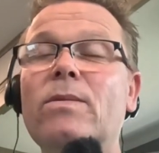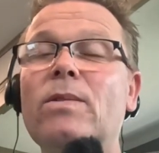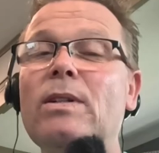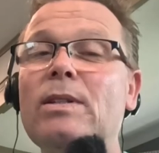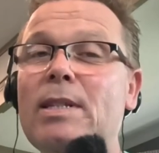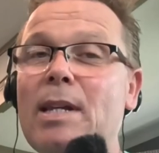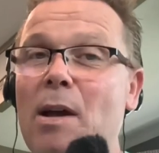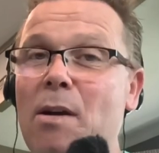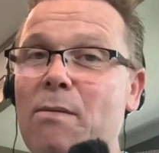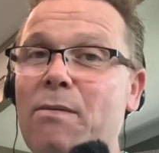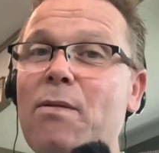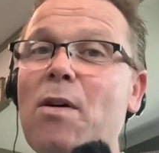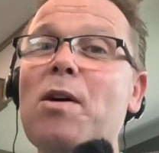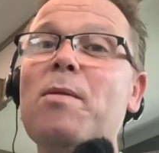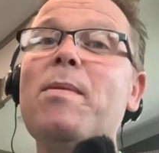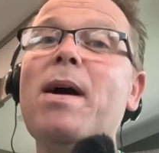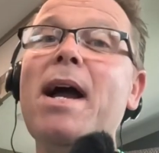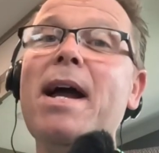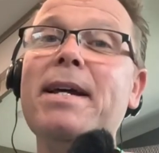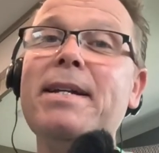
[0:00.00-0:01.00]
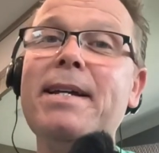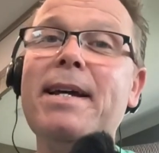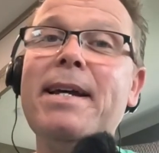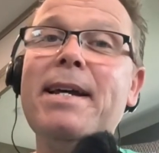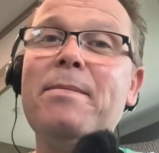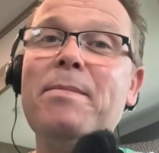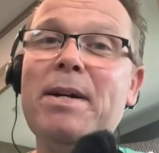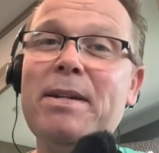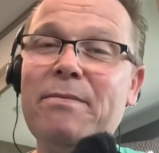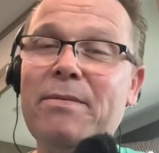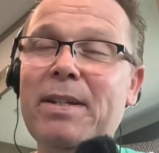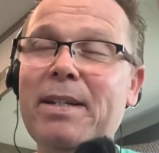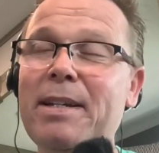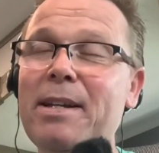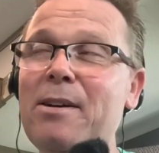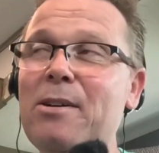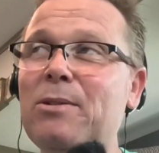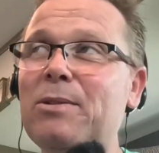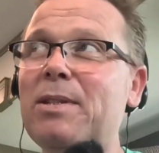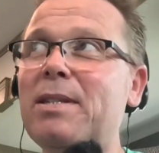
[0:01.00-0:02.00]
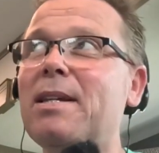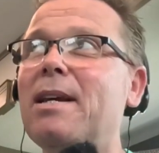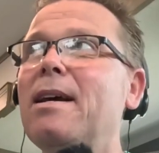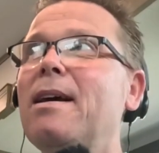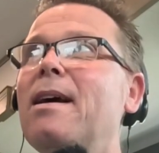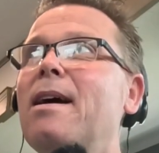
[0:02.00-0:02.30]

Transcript: That's how far behind I am on videos.